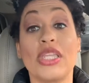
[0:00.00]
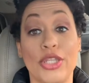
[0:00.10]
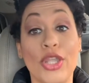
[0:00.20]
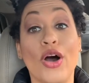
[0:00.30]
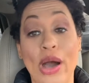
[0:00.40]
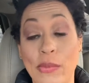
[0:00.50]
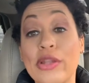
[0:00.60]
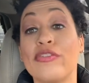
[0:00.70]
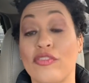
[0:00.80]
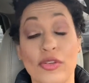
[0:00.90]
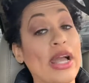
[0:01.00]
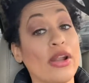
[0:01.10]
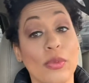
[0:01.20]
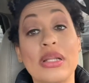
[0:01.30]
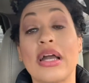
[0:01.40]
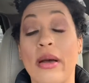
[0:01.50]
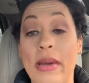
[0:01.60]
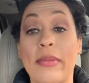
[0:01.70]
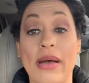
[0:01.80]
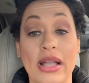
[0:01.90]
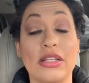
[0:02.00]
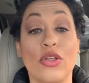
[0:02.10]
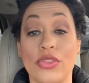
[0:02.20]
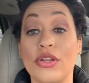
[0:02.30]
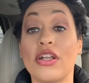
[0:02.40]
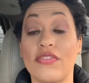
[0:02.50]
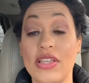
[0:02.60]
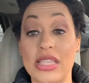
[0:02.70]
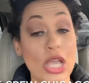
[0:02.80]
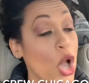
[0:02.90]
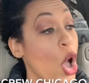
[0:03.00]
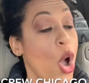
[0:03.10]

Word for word: no i want it for free i don't want to come out of pocket no 30 or 50